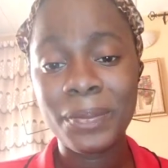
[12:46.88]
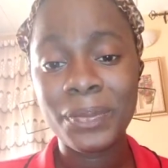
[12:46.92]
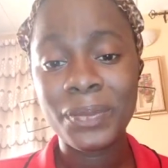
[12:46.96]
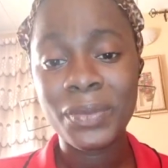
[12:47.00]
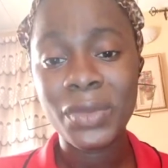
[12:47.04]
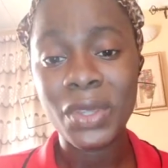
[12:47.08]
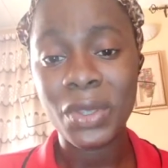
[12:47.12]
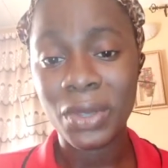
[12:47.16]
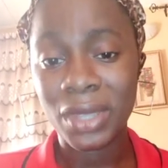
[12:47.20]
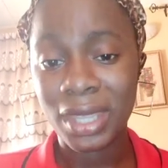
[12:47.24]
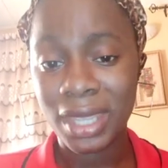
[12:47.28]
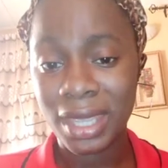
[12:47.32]

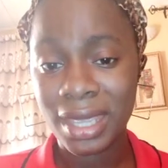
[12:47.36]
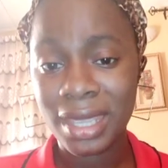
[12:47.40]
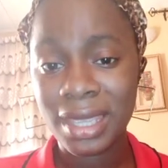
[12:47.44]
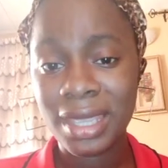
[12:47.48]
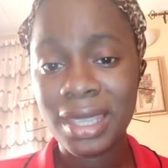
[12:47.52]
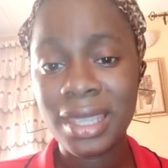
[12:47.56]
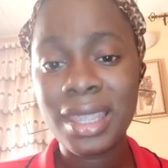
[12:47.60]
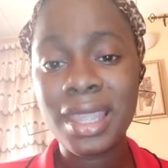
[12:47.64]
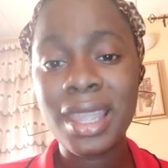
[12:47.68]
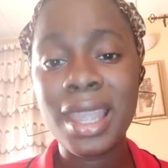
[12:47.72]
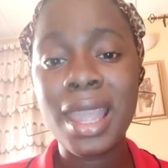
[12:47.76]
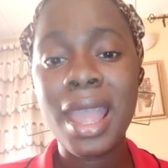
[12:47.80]

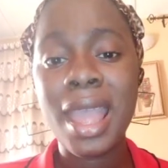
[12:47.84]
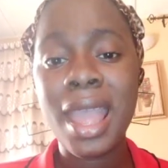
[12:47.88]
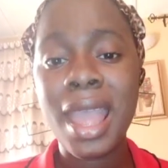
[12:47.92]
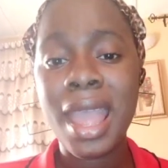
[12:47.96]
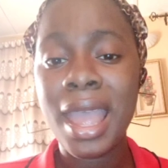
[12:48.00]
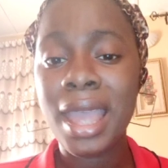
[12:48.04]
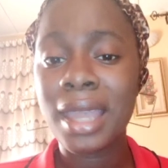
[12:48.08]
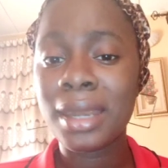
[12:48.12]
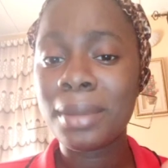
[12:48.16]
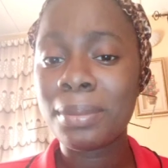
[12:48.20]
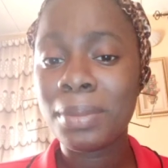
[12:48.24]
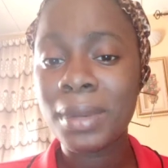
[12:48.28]
Okay,
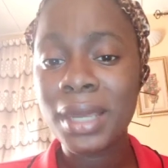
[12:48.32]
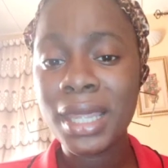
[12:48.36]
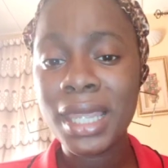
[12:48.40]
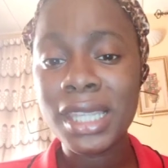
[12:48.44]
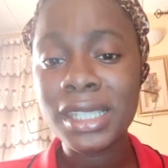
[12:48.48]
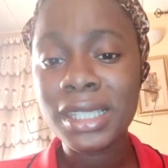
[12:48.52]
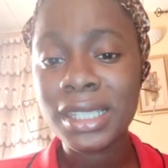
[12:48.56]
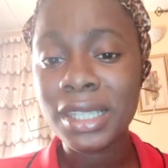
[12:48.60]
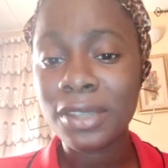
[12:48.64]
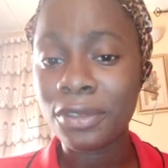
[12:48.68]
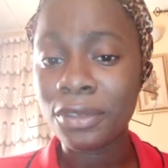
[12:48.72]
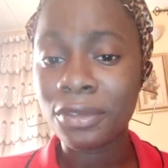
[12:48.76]
and
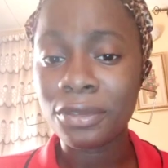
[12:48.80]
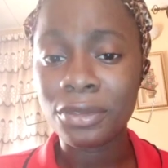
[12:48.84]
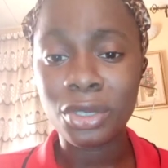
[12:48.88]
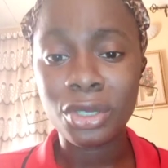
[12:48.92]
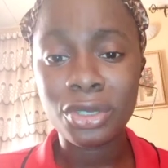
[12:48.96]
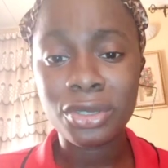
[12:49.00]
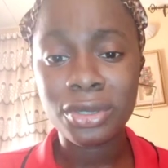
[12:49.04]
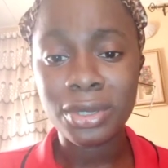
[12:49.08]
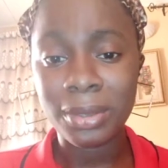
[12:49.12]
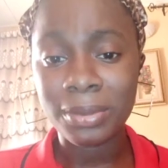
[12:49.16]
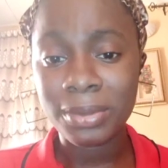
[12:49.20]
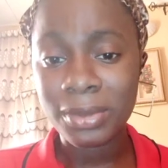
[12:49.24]
please, if you've not
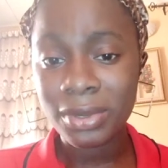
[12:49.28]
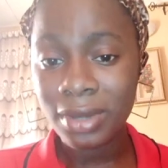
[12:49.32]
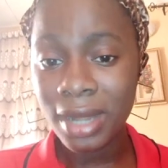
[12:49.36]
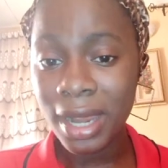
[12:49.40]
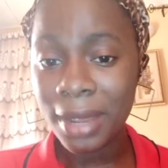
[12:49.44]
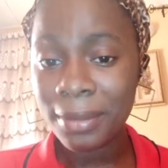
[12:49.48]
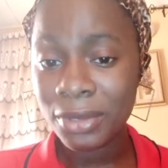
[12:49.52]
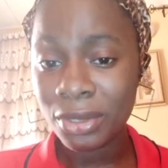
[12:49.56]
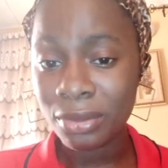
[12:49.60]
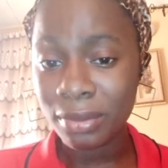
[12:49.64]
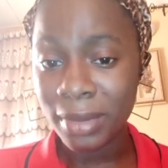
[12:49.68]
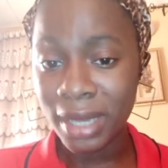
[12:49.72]

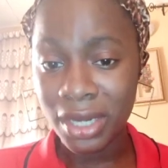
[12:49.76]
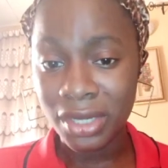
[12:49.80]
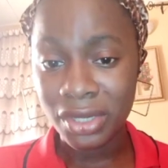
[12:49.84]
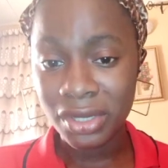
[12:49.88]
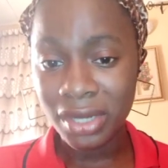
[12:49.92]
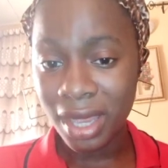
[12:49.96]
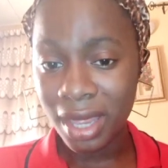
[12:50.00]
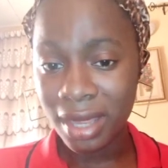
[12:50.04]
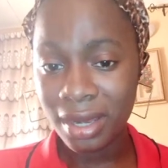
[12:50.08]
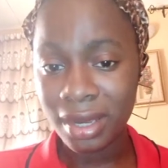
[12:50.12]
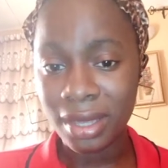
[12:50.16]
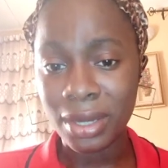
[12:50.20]
subscribed to my
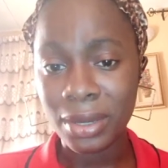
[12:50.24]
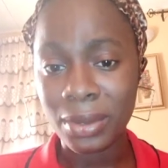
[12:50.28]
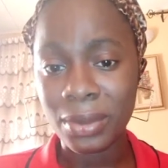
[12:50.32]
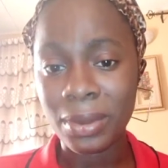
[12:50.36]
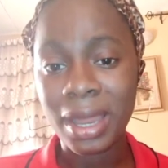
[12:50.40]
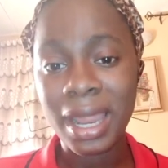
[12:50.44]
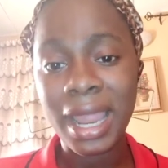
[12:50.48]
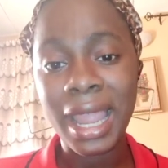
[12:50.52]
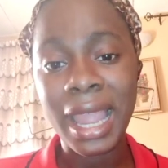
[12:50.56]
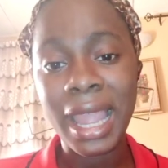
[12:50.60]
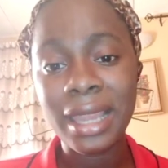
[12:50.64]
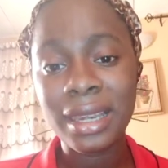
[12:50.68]
channel,
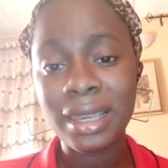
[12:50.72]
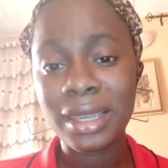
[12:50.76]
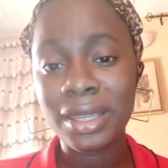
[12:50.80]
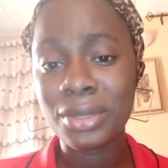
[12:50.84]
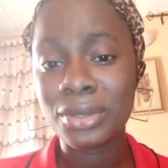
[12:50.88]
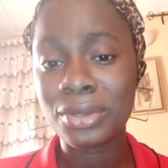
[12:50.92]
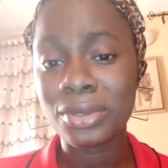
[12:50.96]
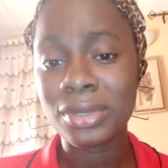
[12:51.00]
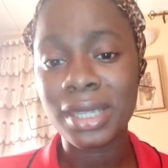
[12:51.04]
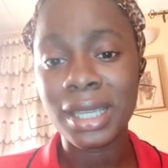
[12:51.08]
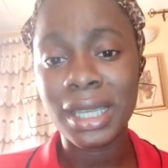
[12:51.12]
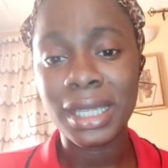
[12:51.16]
kindly
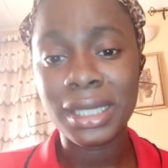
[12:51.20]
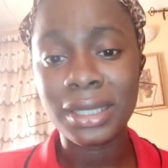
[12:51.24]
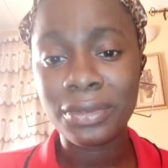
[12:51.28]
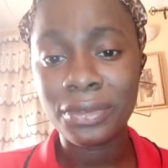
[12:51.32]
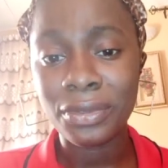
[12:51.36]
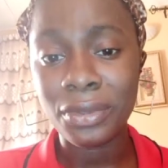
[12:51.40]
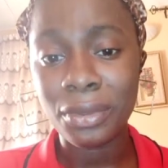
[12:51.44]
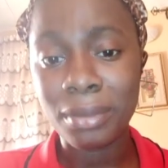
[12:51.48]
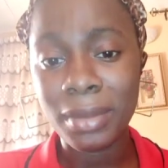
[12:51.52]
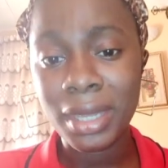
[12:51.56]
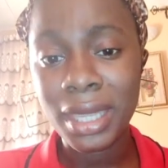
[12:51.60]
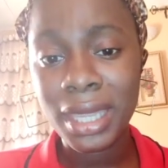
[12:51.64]
do that
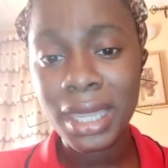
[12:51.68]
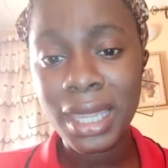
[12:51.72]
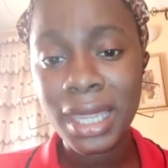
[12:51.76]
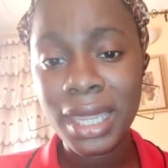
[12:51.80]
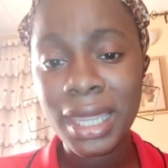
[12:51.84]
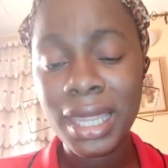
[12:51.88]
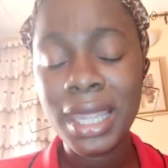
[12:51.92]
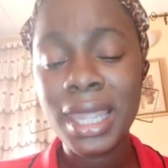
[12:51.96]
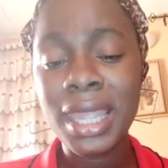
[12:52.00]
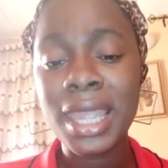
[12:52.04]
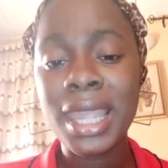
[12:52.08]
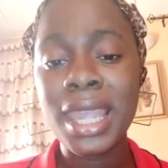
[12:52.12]
for me.